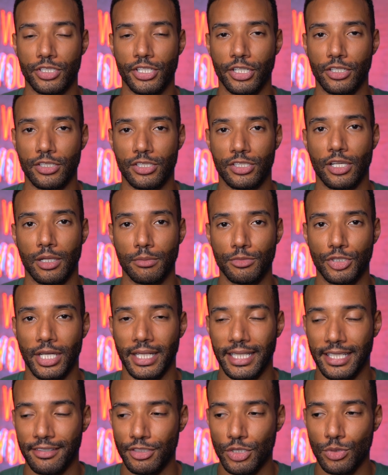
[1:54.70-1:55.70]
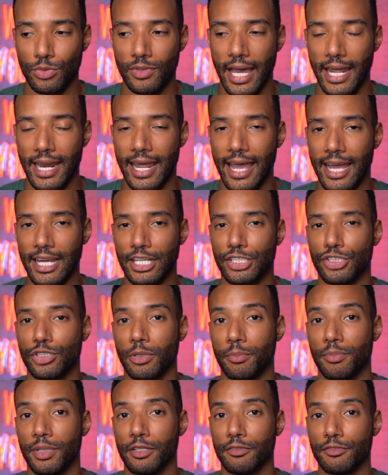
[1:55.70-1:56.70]
to your subject, gives you that
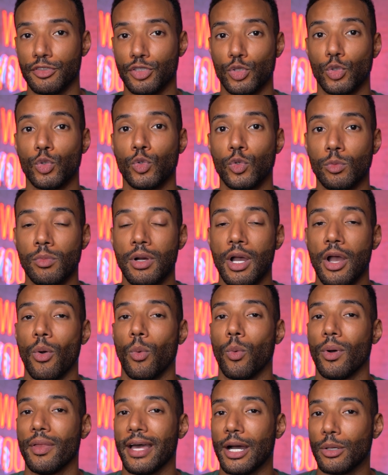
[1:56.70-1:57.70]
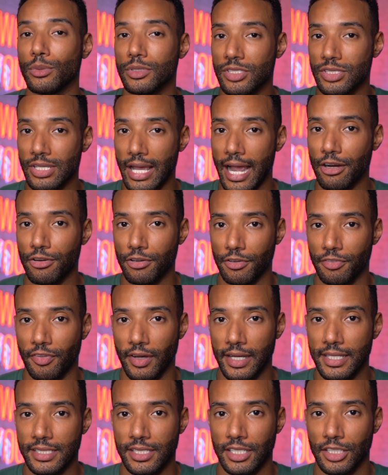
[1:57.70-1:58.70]
extra bit of zoom without
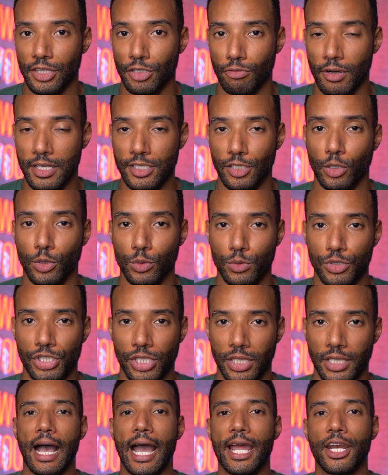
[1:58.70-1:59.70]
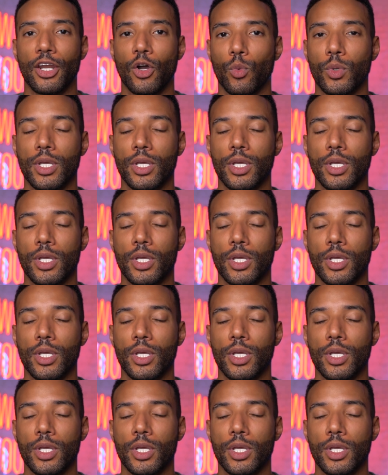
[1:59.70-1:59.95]
sacrificing the resolution. I know